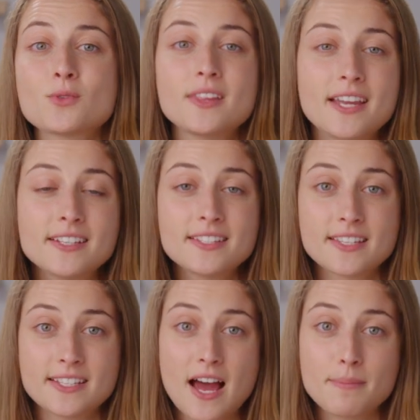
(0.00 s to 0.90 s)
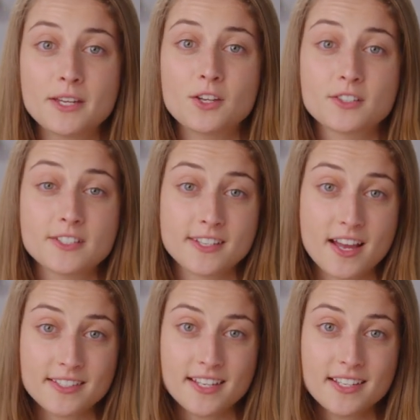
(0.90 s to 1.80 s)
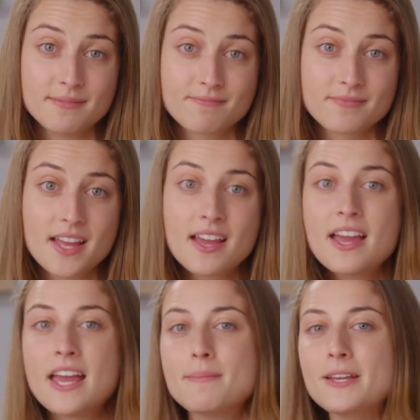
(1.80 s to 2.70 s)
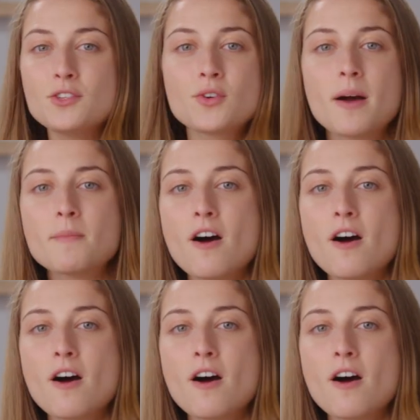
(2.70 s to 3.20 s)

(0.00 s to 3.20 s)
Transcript: related to the topic you're discussing. It makes you come